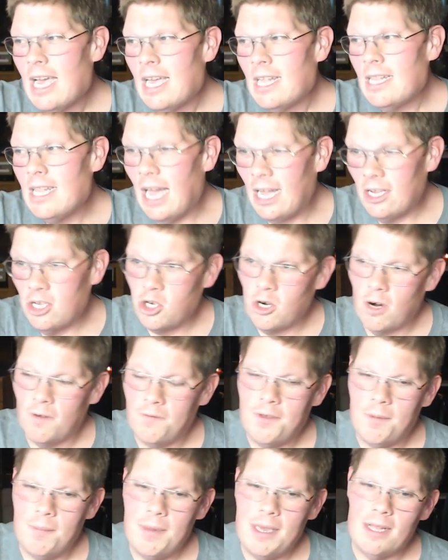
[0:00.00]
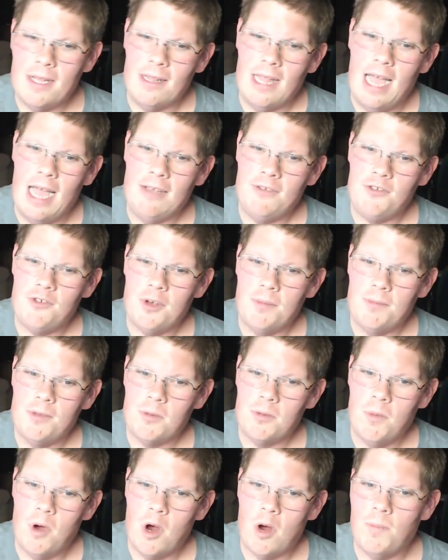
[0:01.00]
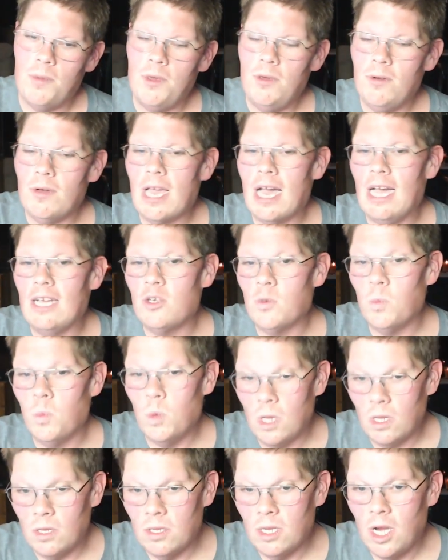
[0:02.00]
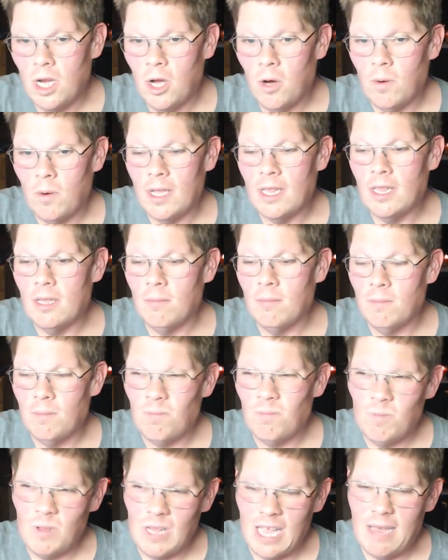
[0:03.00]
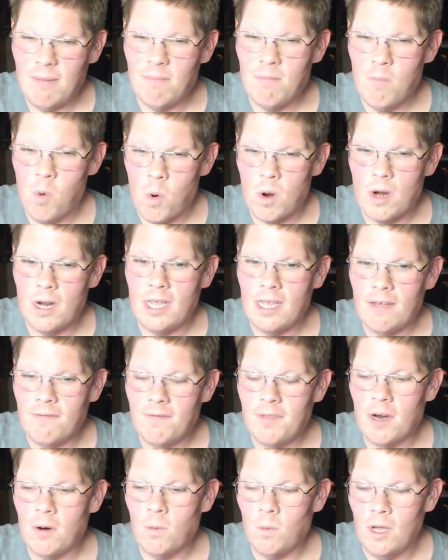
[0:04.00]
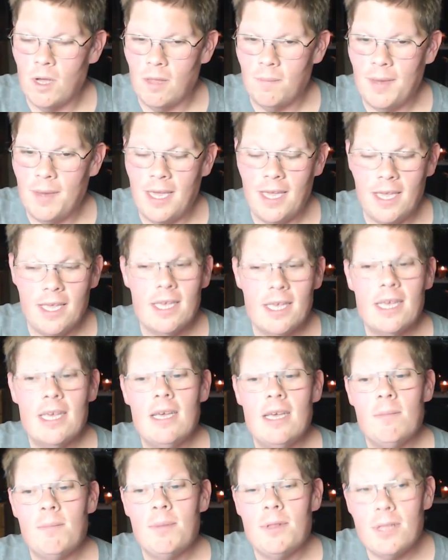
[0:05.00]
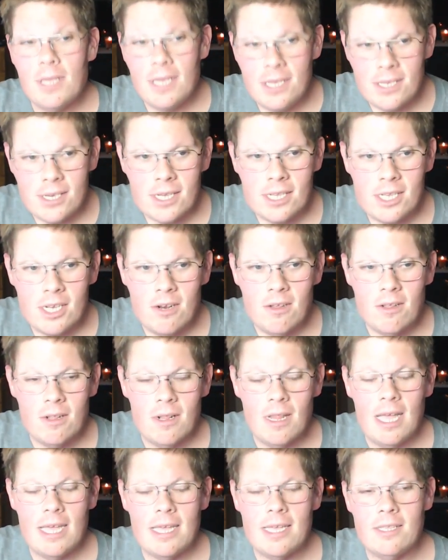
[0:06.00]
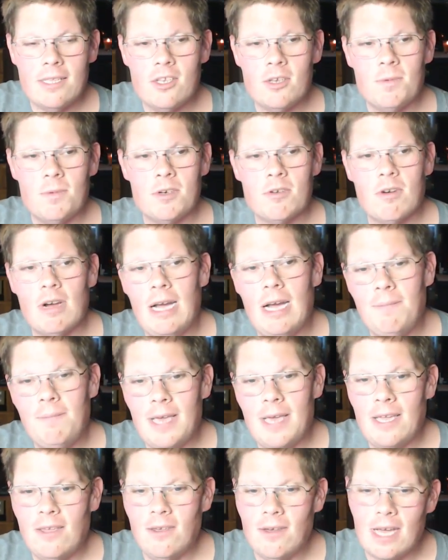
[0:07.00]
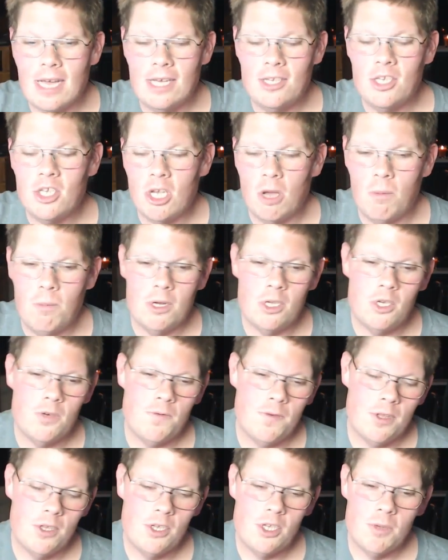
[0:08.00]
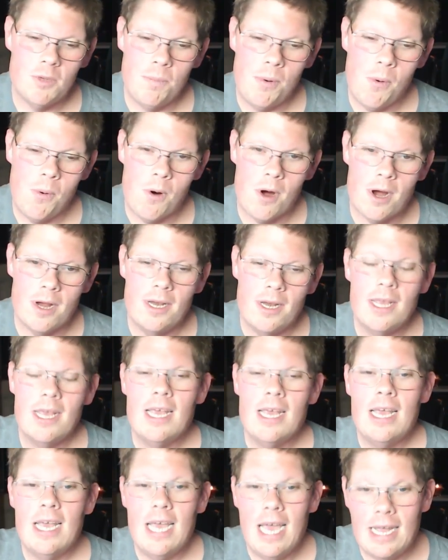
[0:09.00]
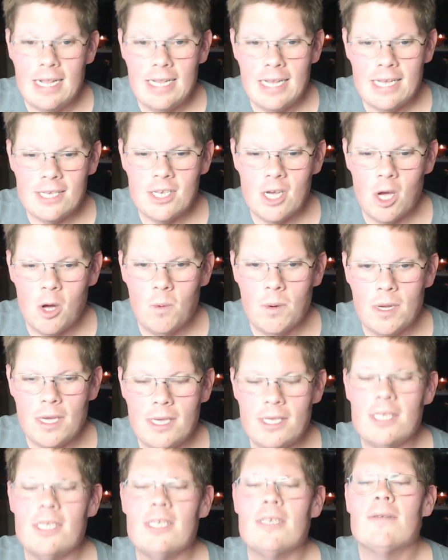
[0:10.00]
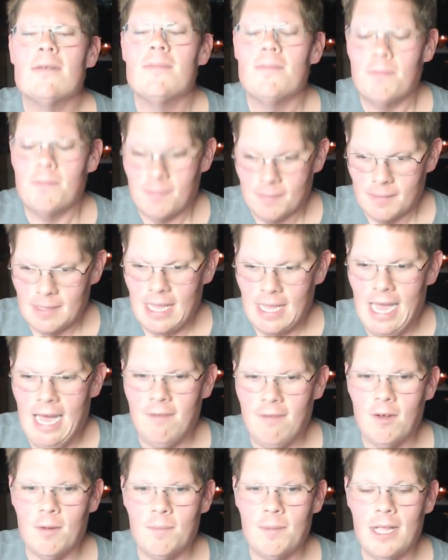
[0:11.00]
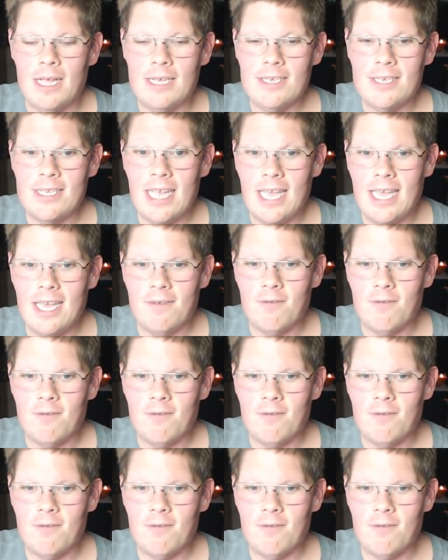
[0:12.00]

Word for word: Not sure if there'll be a live stream tomorrow, but you guys will know in the late morning if there will be. Please continue to like and subscribe. Thank you guys so much for the support. And as always, have a blessed day,